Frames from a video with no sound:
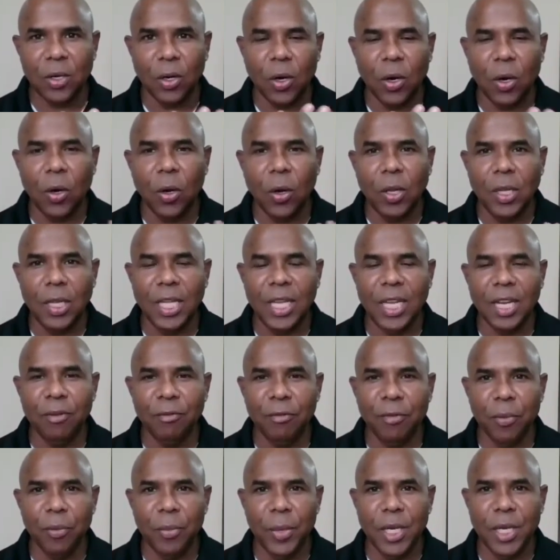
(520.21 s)
all the
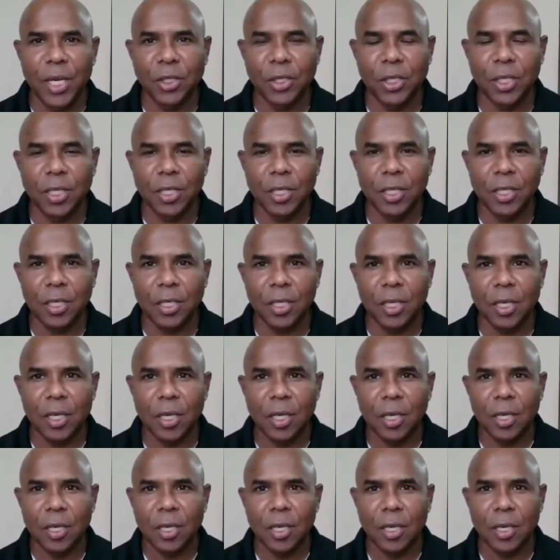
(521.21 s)
information
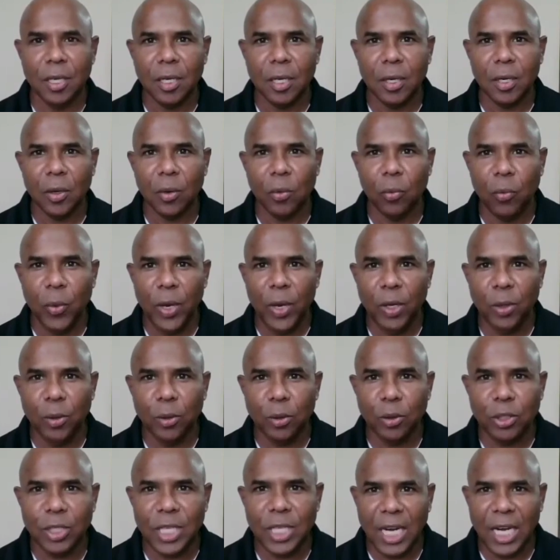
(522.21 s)
when you
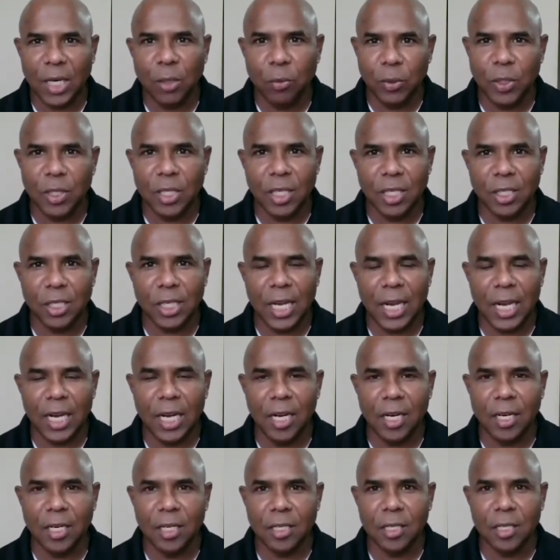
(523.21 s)
sat with a
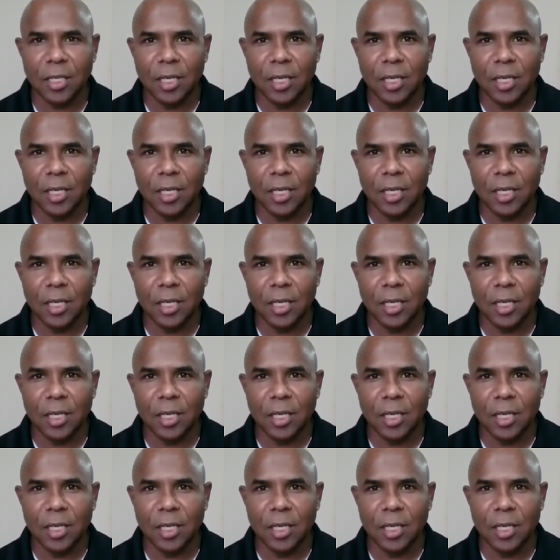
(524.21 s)
child,